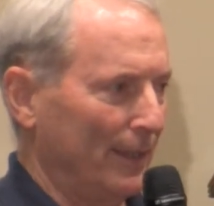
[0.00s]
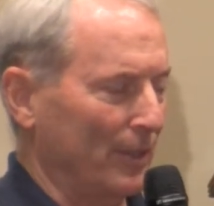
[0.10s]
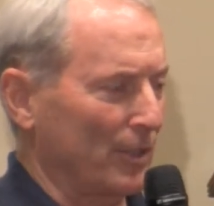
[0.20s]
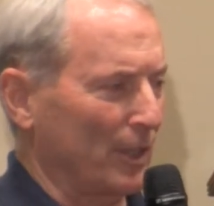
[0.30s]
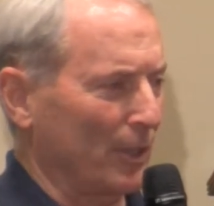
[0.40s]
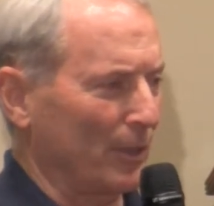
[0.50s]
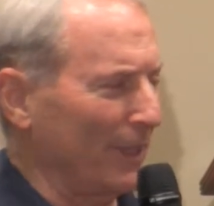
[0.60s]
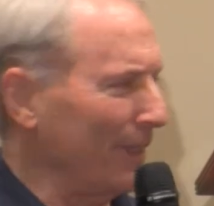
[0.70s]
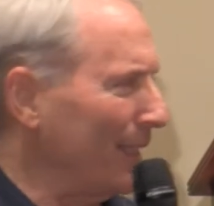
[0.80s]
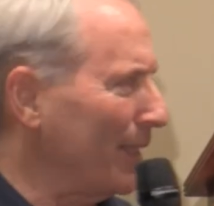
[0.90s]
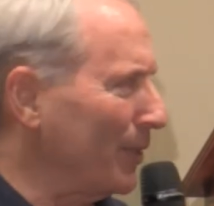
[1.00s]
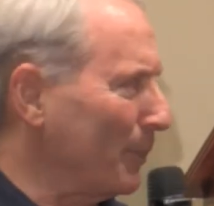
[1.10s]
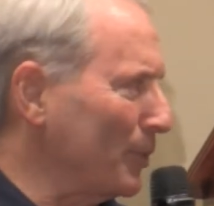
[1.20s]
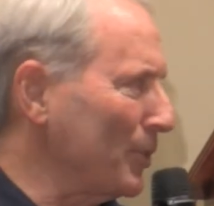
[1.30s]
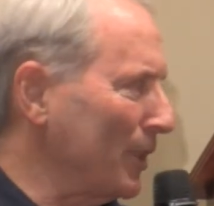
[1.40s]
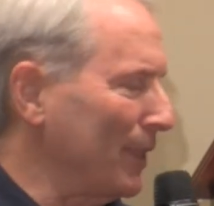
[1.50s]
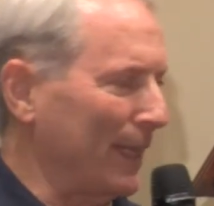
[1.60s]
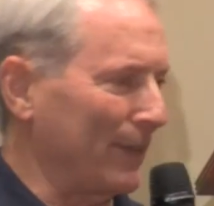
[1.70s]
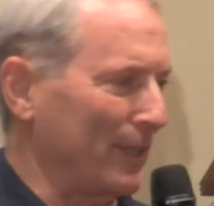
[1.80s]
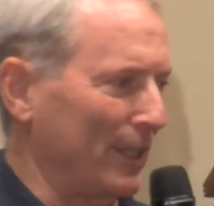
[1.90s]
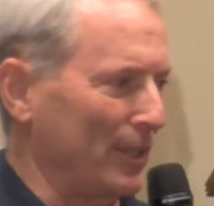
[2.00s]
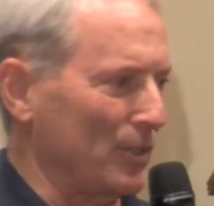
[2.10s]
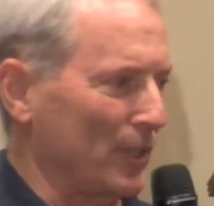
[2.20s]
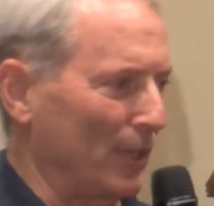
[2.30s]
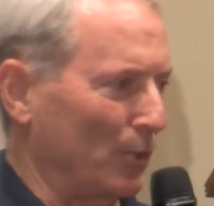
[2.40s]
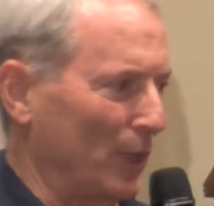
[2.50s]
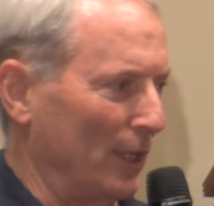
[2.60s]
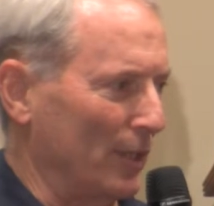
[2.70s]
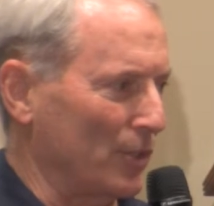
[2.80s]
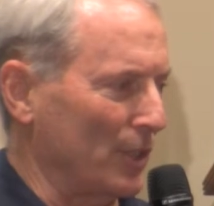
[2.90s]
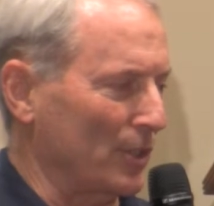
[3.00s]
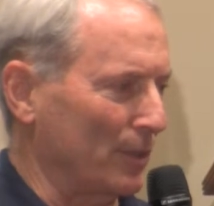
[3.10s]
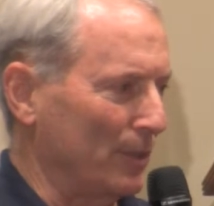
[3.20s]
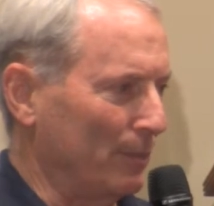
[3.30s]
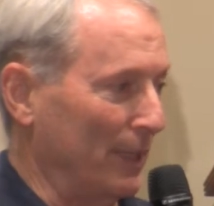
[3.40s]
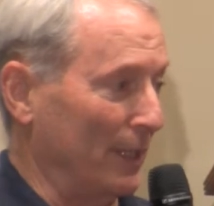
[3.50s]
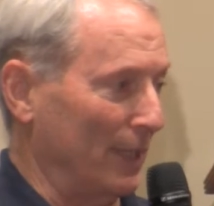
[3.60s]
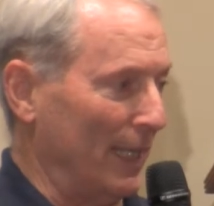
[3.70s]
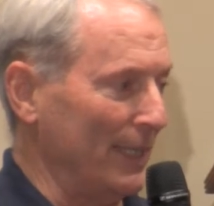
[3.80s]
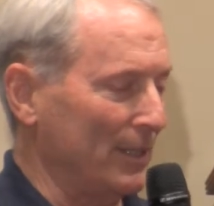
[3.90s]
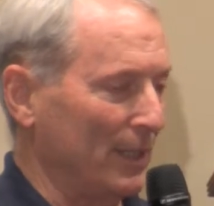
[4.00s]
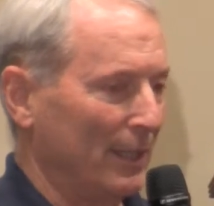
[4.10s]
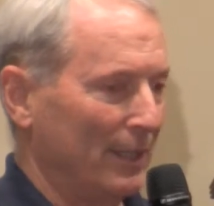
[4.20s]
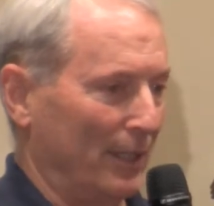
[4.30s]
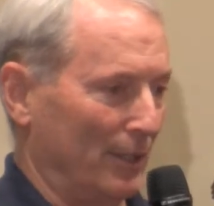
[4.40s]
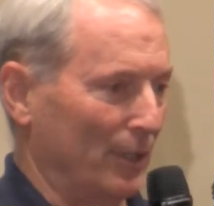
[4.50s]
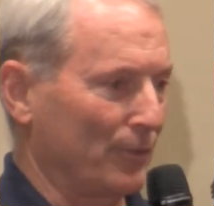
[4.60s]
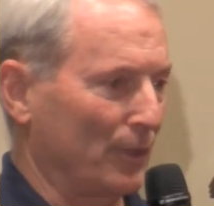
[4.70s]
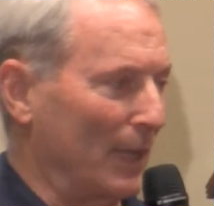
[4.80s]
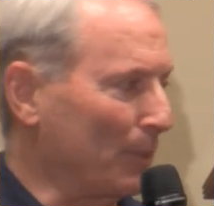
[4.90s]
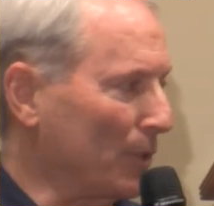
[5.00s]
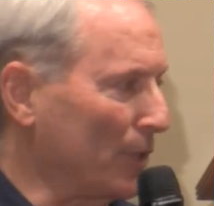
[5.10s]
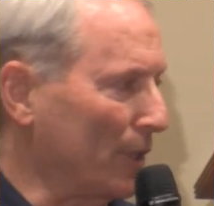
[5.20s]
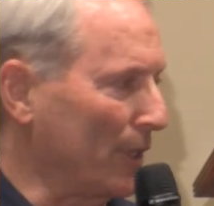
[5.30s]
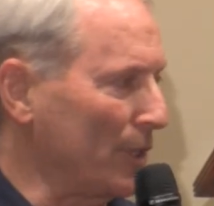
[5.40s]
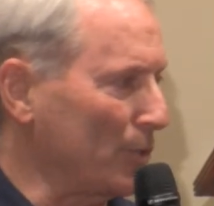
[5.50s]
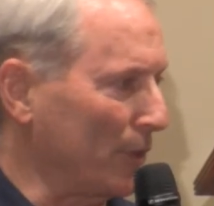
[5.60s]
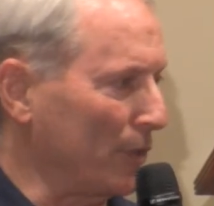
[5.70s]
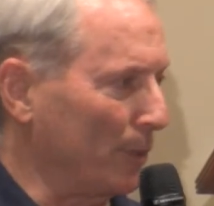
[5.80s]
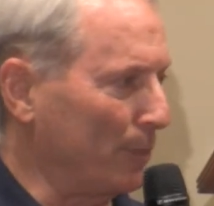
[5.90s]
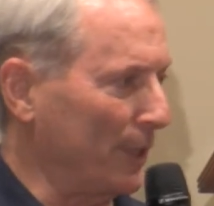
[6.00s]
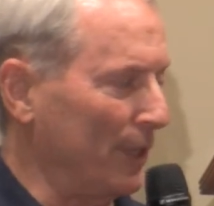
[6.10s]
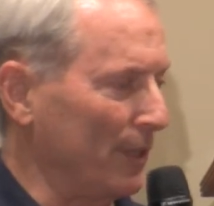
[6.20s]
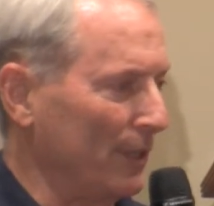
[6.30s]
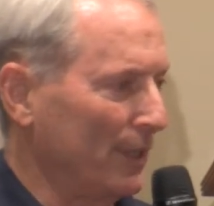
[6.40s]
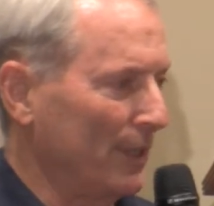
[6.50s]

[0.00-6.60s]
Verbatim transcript: And so then the other opportunity, I think you said it well, is just be a light and look for opportunities with your peer